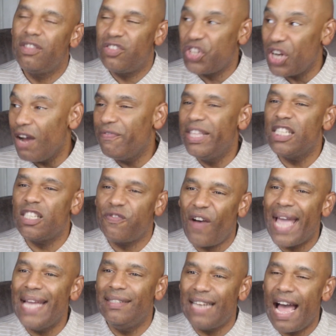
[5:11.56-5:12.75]
shove this
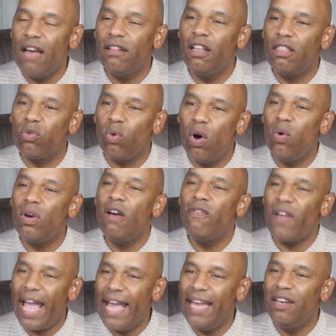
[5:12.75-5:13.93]
fight down the throat
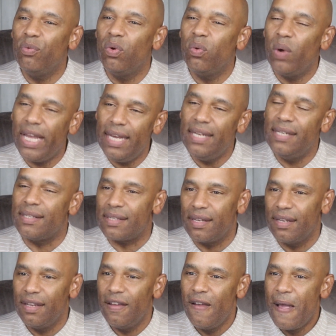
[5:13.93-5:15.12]
of Andy
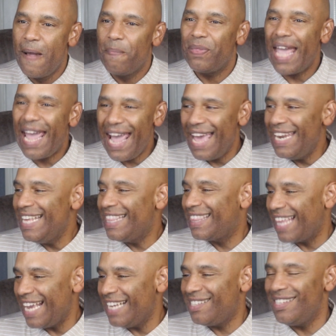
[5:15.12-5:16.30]
Ruiz. And he
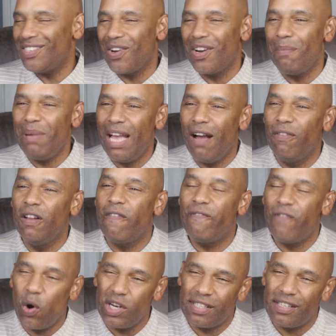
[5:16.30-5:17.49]
thinks he's going to be able to
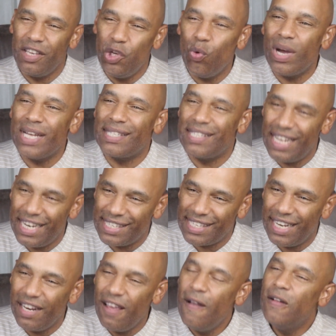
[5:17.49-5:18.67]
force a U.S.
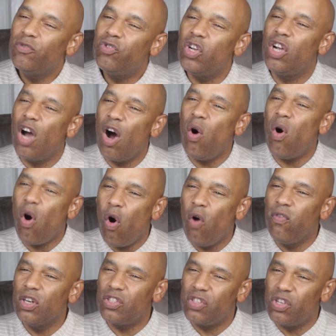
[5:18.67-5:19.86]
citizen to go over